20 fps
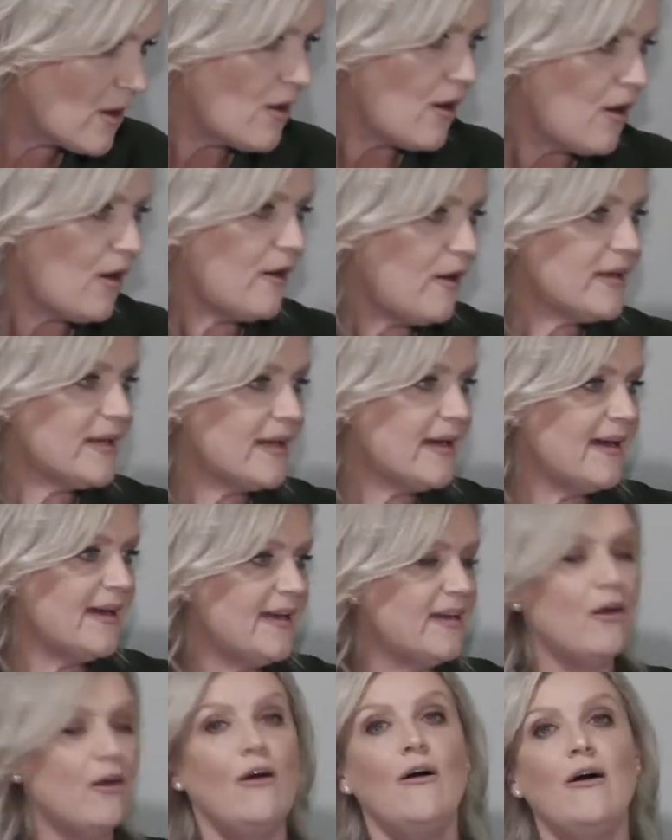Okay,
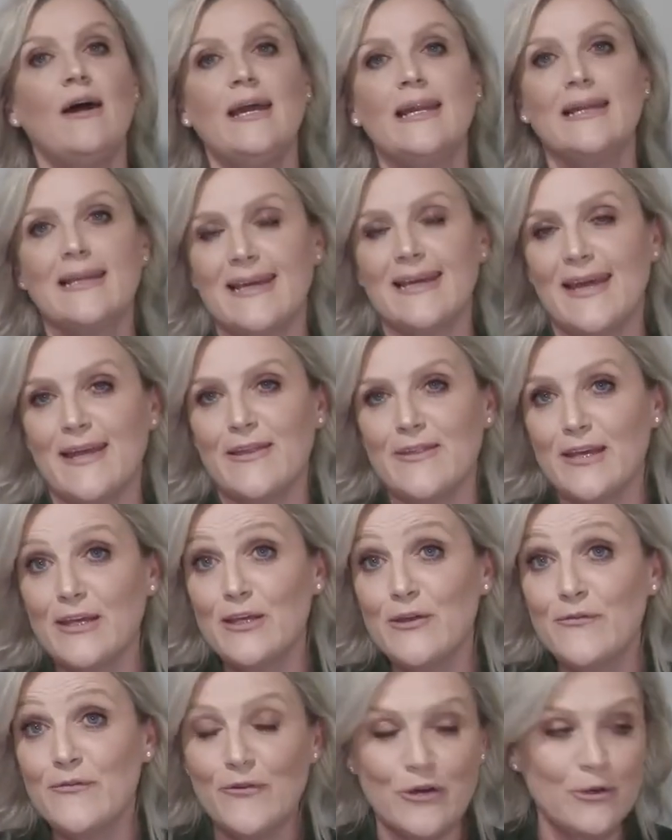hi Leanne, thank
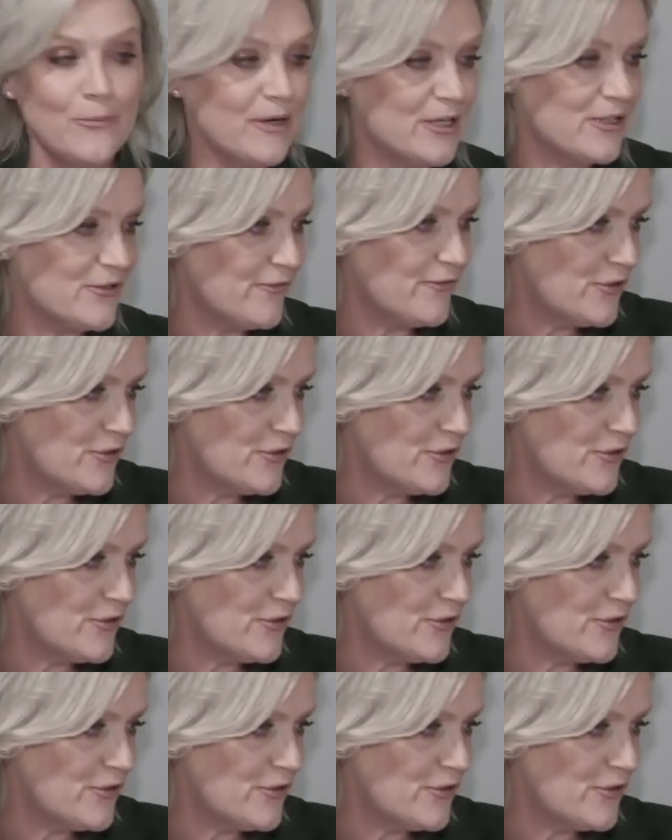you very much for